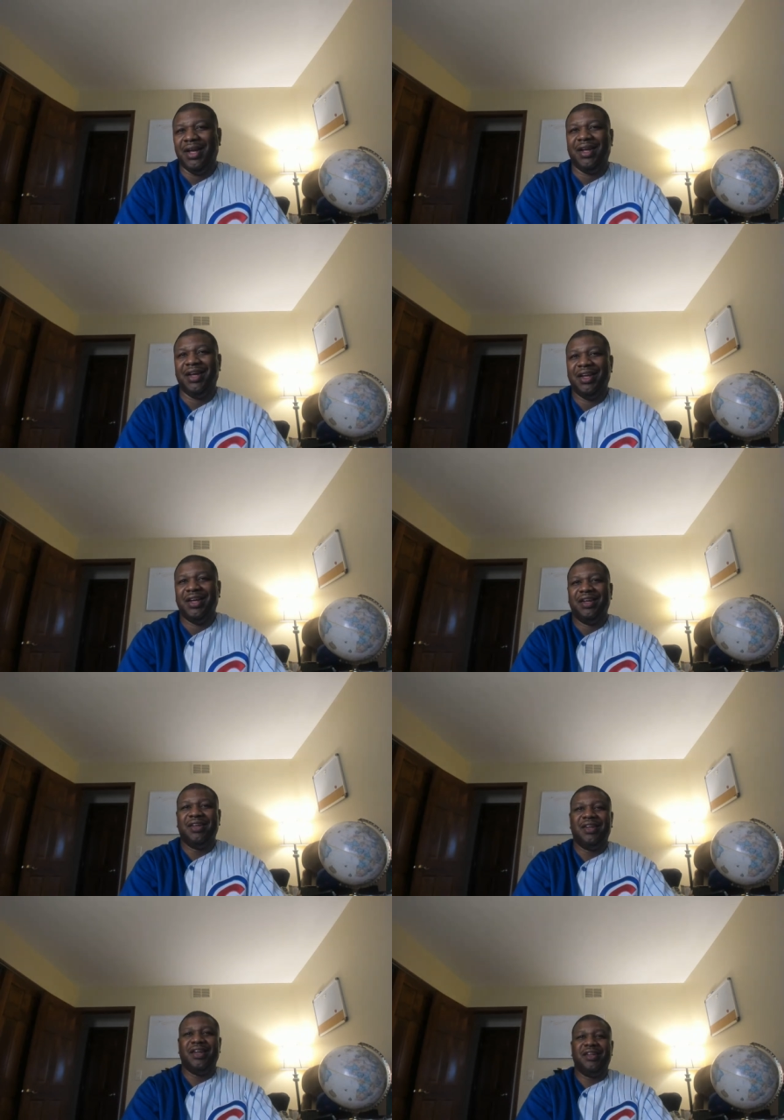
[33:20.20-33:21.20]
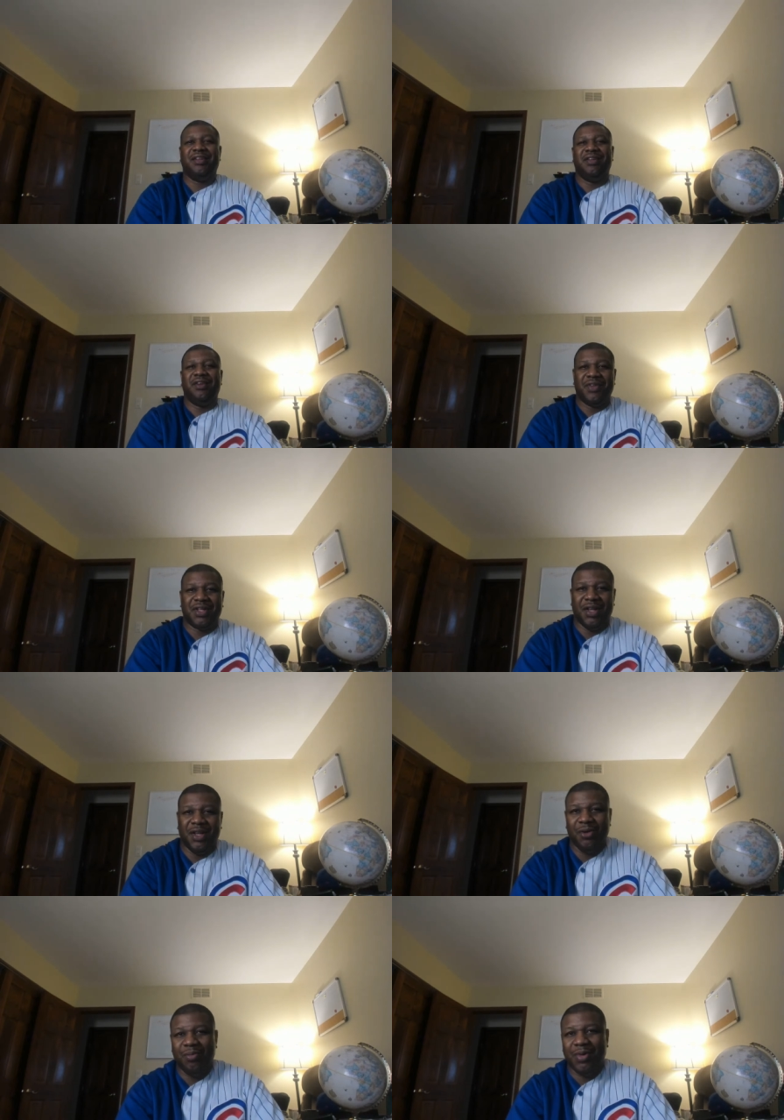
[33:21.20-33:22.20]
and they delivered the
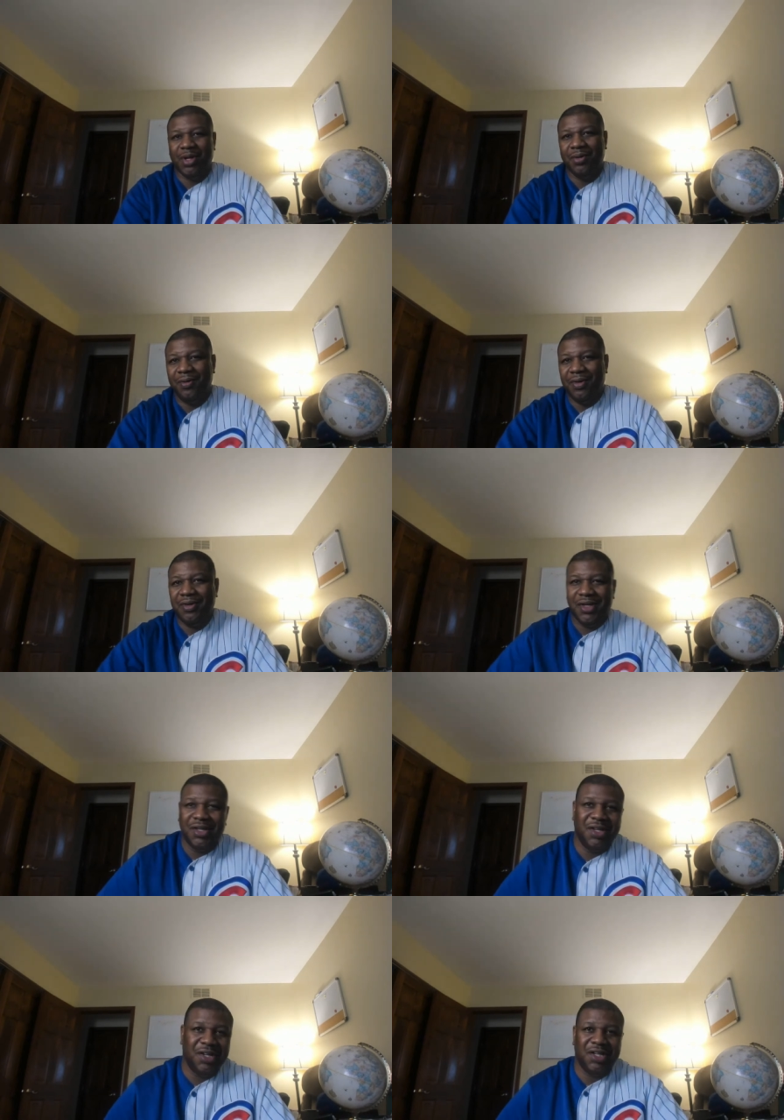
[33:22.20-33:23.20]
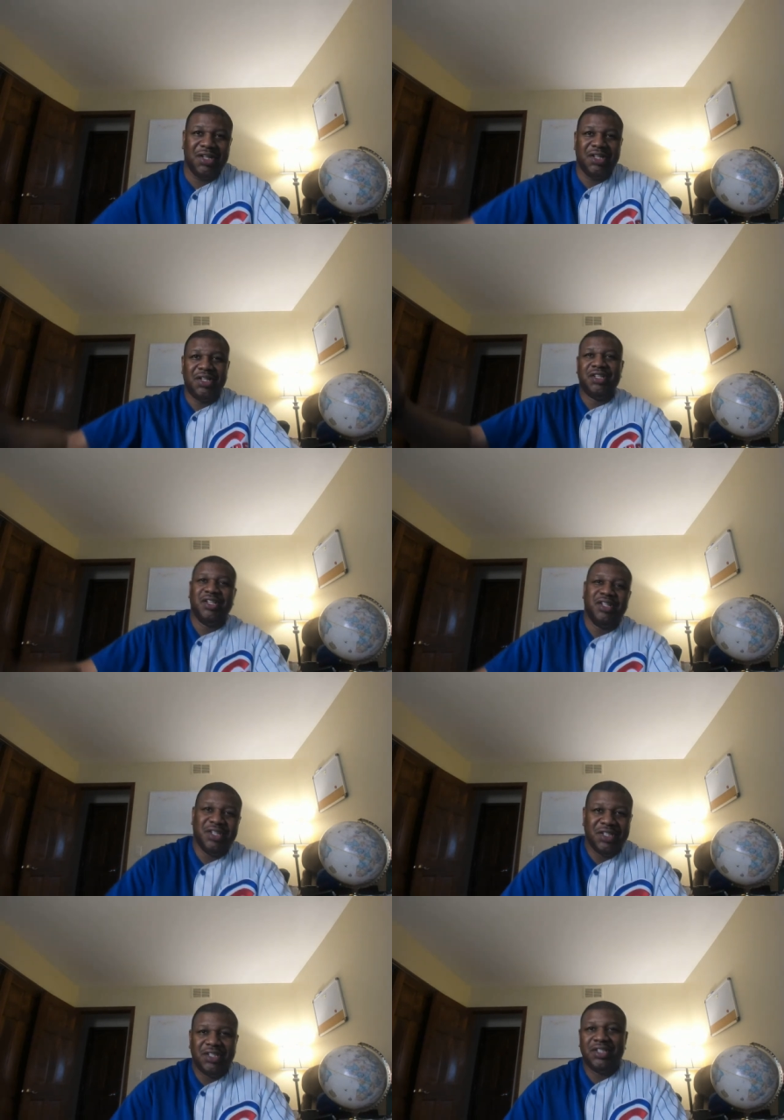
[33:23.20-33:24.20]
low blow. Ugh!
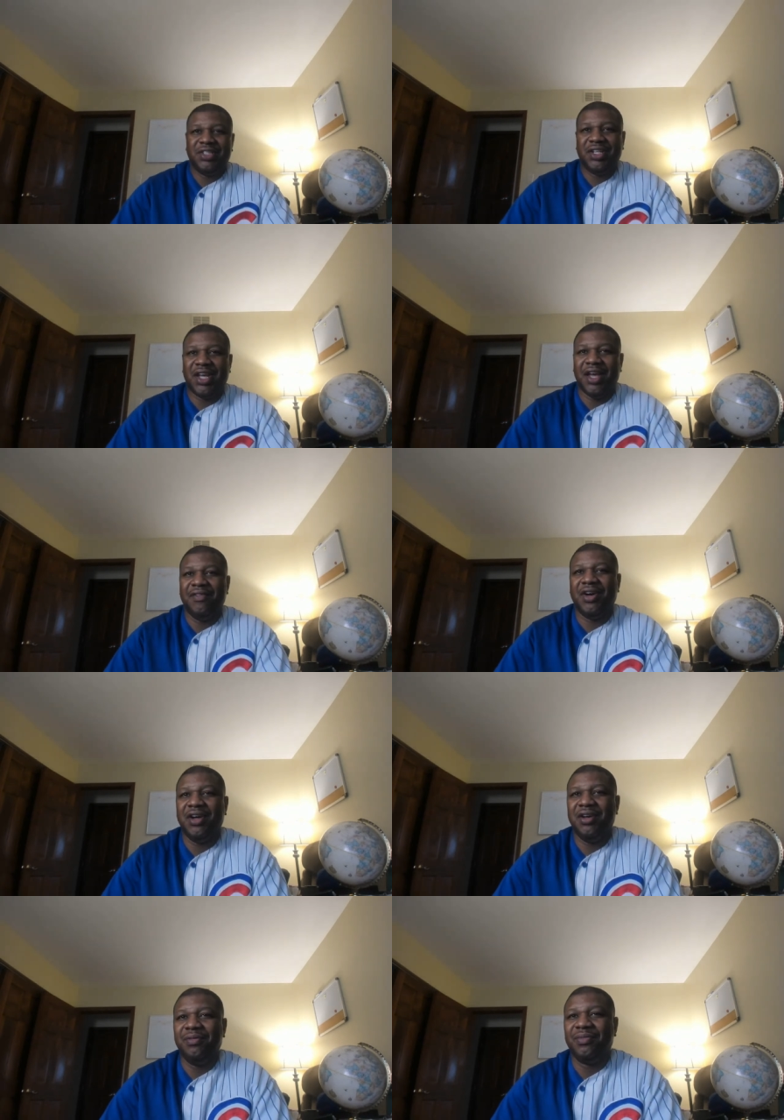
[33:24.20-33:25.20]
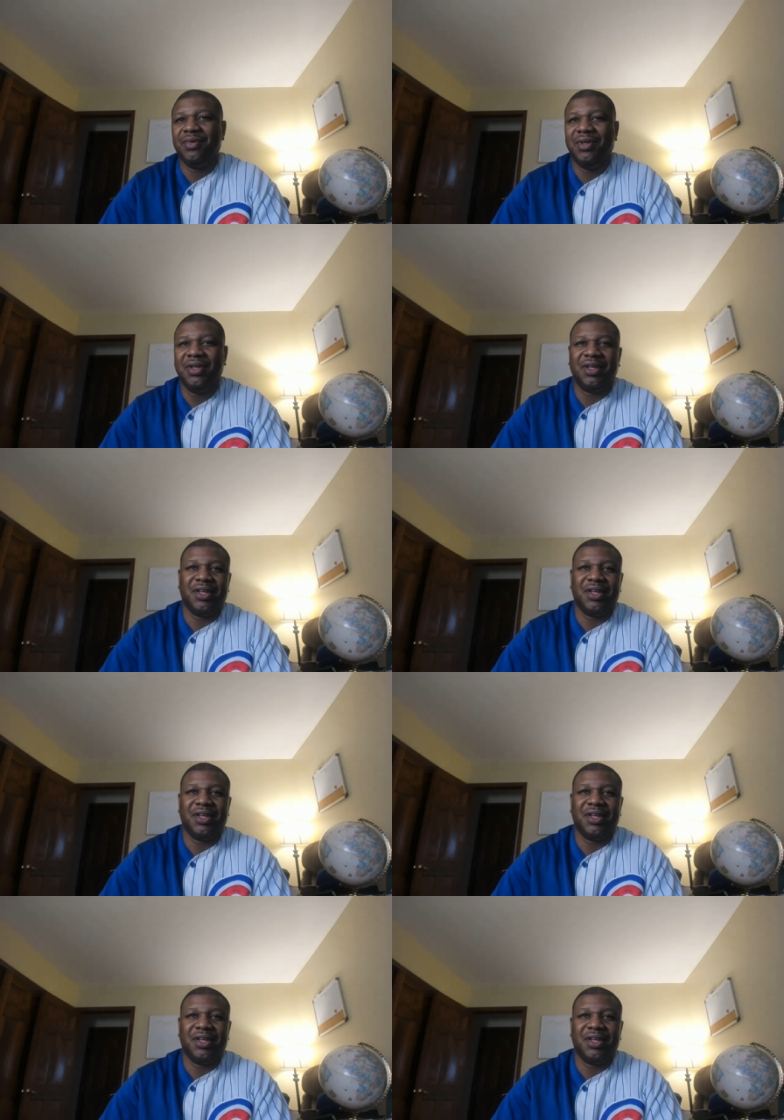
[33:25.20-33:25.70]
And she gave her husband,